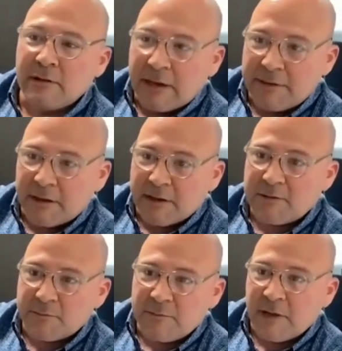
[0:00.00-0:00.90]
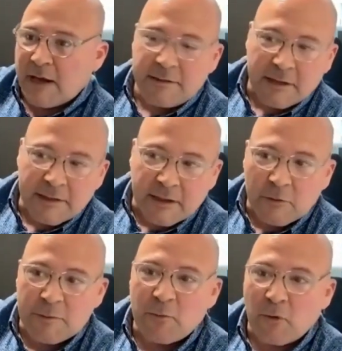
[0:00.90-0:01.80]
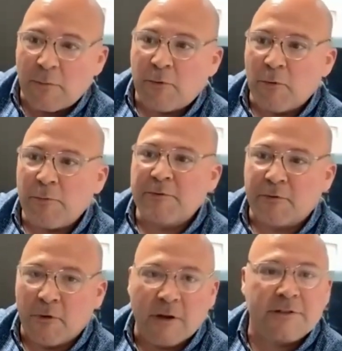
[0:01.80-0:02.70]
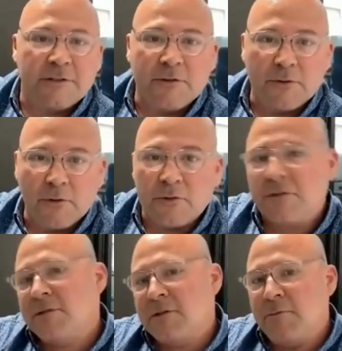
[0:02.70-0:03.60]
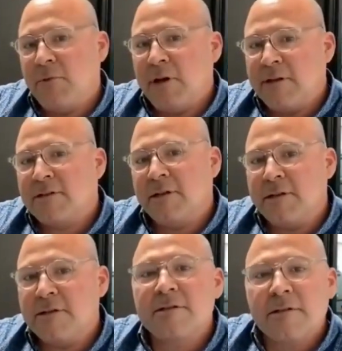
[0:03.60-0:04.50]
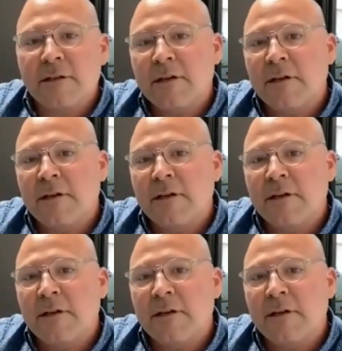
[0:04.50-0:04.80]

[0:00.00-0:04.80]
I think it's, yeah, I think it would be more appropriate for us to do those compliance studies.